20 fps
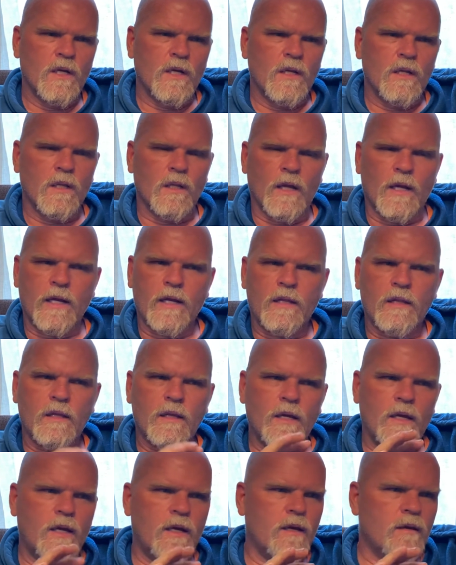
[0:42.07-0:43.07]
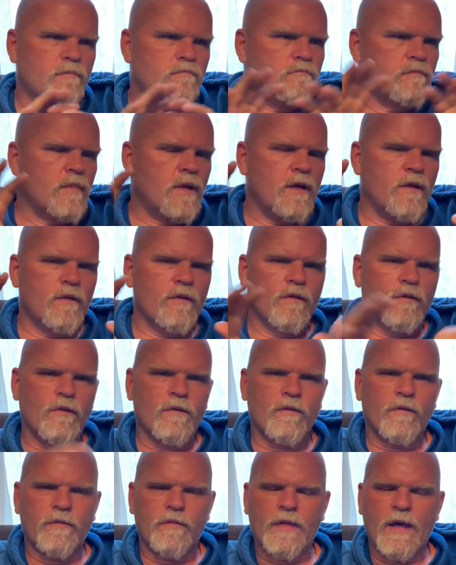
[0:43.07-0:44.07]
likely
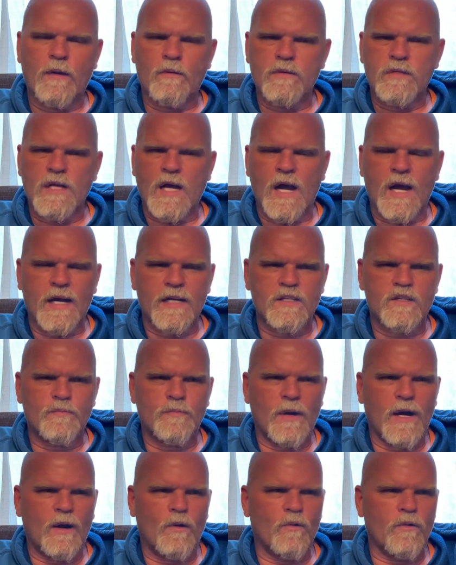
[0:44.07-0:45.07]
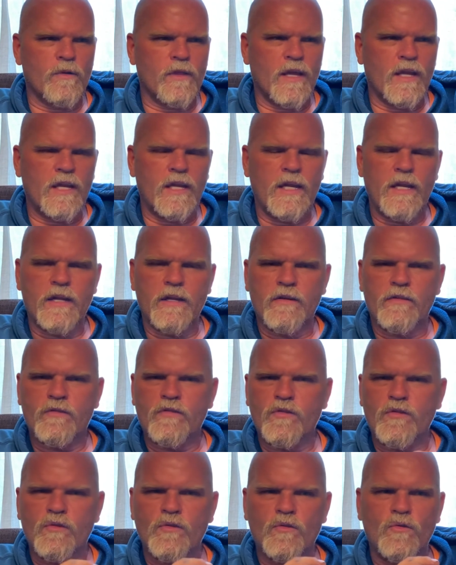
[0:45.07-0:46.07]
either that was a hot spot where they needed
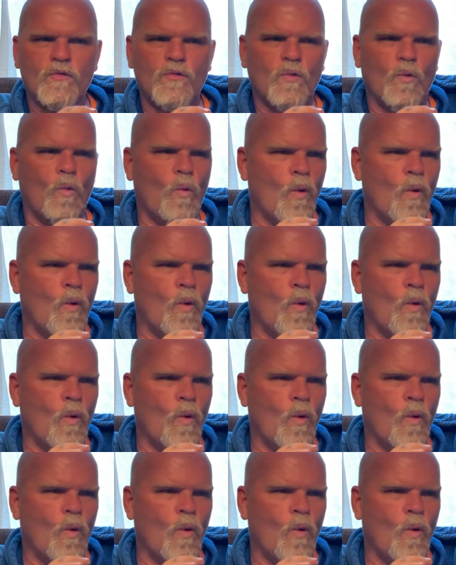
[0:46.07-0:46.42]
to